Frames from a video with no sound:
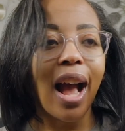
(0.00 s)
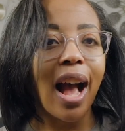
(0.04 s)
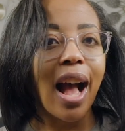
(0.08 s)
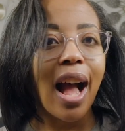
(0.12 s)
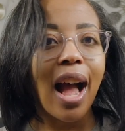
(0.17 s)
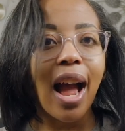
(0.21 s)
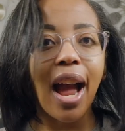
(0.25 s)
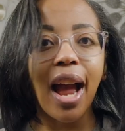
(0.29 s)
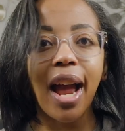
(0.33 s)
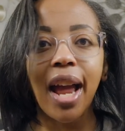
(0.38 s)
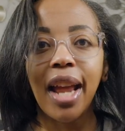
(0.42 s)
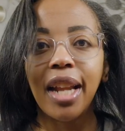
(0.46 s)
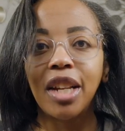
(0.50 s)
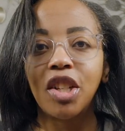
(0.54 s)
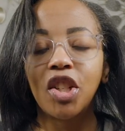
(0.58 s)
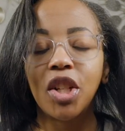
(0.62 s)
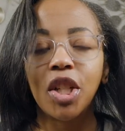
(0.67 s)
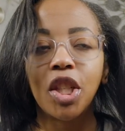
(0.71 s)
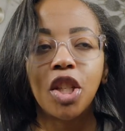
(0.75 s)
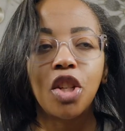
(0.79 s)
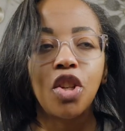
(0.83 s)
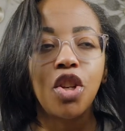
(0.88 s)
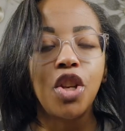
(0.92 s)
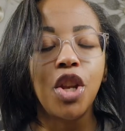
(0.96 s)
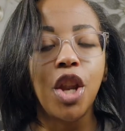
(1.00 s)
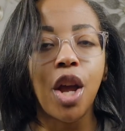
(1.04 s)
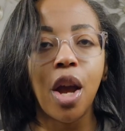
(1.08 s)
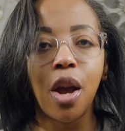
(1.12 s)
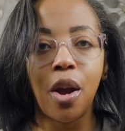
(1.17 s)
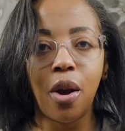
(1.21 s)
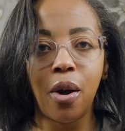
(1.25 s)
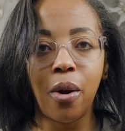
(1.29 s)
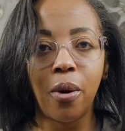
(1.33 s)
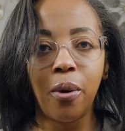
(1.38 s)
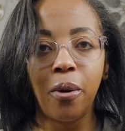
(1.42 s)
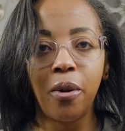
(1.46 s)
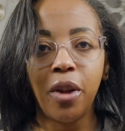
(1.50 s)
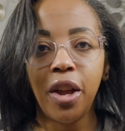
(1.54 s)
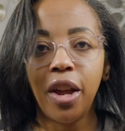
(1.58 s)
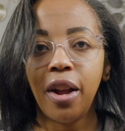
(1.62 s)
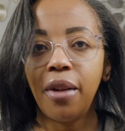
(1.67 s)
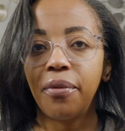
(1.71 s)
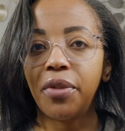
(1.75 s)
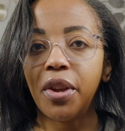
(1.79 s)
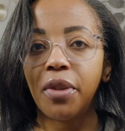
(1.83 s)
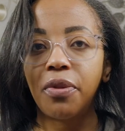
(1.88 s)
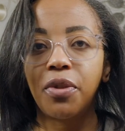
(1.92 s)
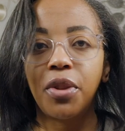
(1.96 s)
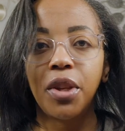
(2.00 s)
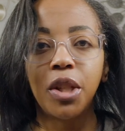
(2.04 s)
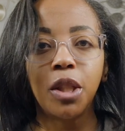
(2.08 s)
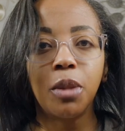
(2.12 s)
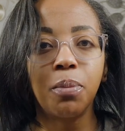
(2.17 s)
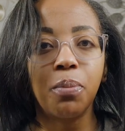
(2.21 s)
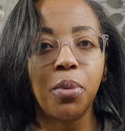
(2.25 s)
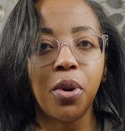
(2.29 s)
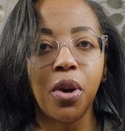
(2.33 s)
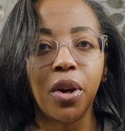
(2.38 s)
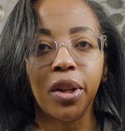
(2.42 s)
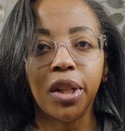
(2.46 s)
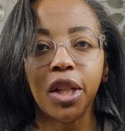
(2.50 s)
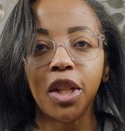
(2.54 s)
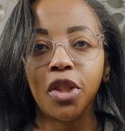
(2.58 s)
I just know that this book